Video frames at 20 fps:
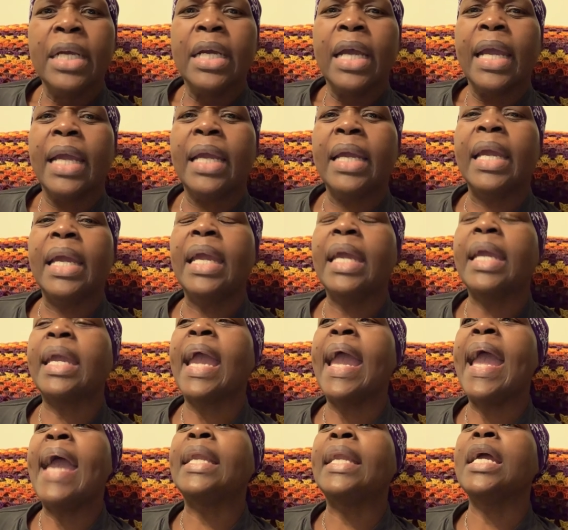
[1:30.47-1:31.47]
He
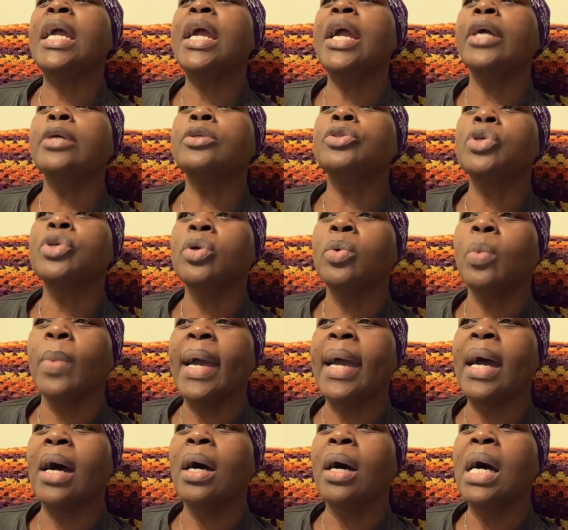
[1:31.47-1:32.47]
can't hear too
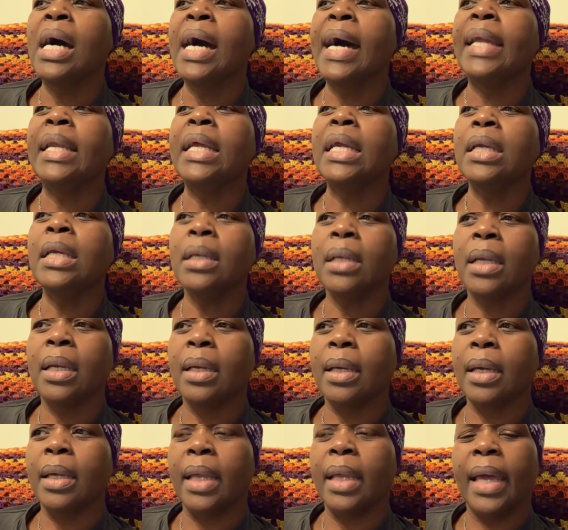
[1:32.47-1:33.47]
well, honey,
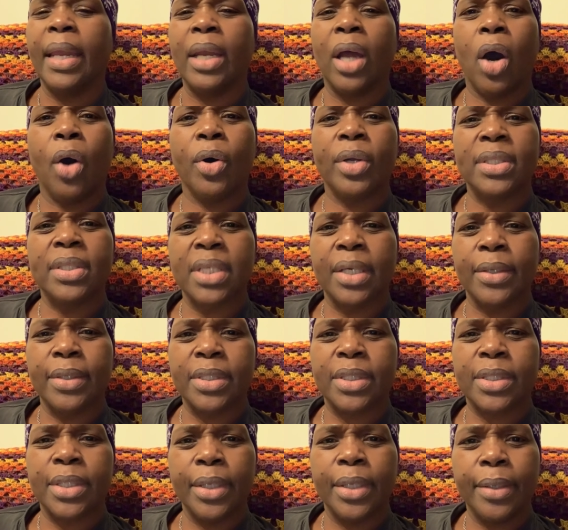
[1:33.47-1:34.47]
and all this other
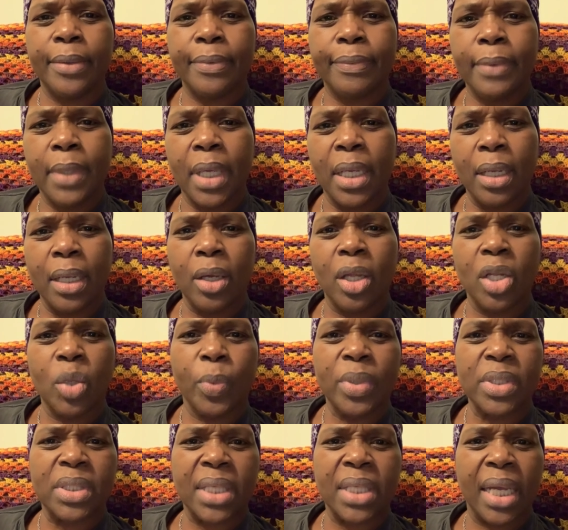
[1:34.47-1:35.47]
stuff. And the other
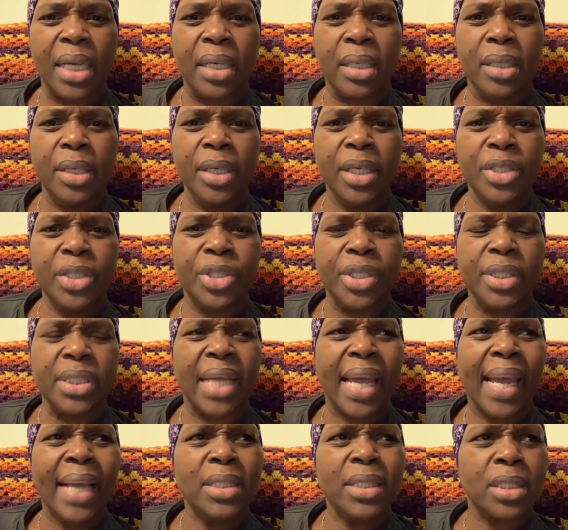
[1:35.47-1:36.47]
one saying, honey, she's
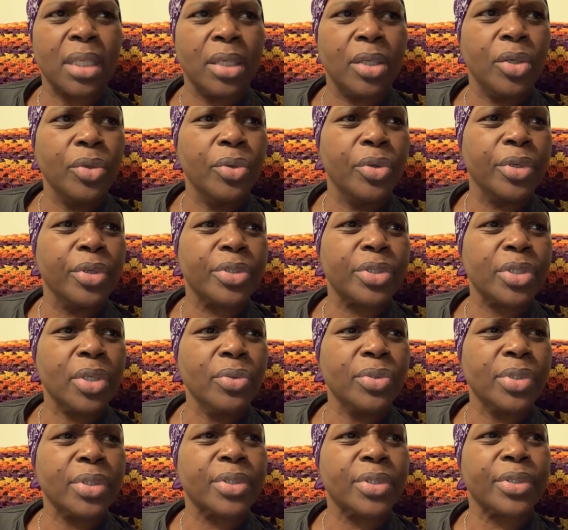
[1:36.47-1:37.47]
asking you your
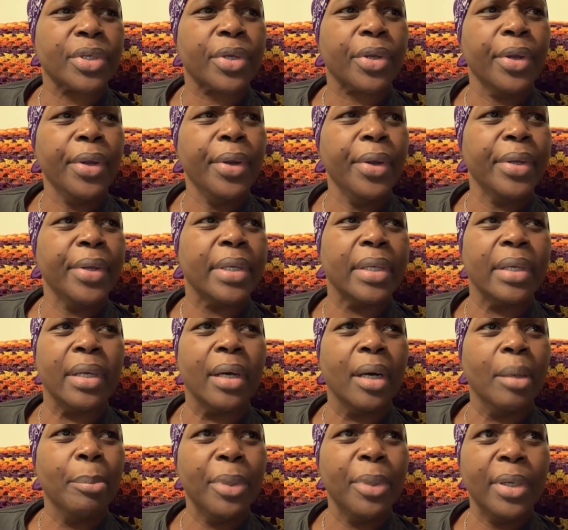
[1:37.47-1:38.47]
social security
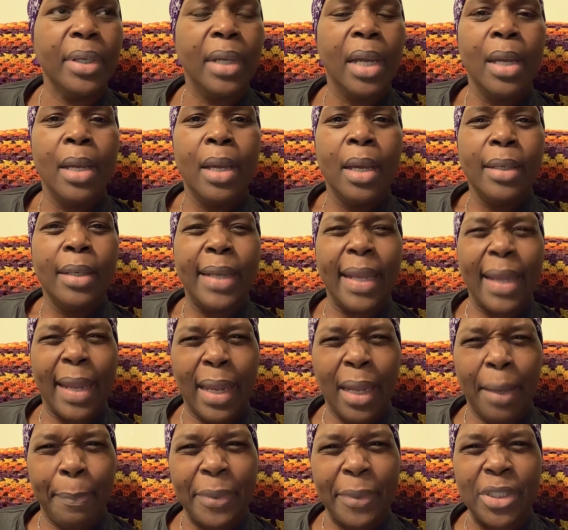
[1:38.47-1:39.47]
number. They
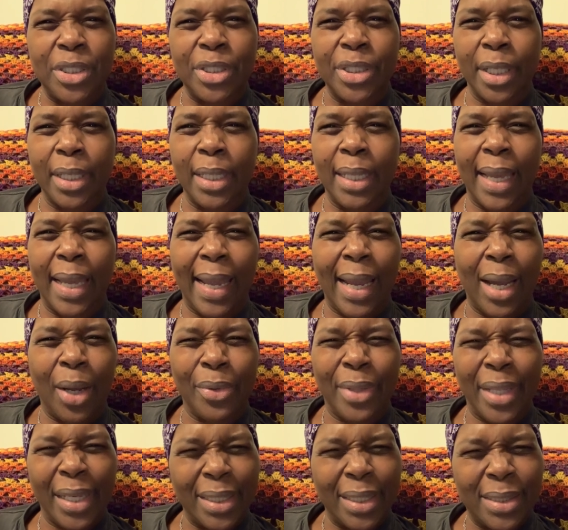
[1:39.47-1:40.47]
help each other
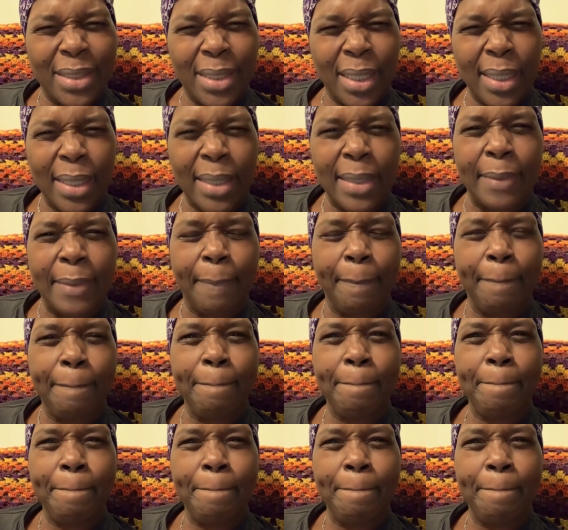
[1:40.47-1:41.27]
out. They're a team.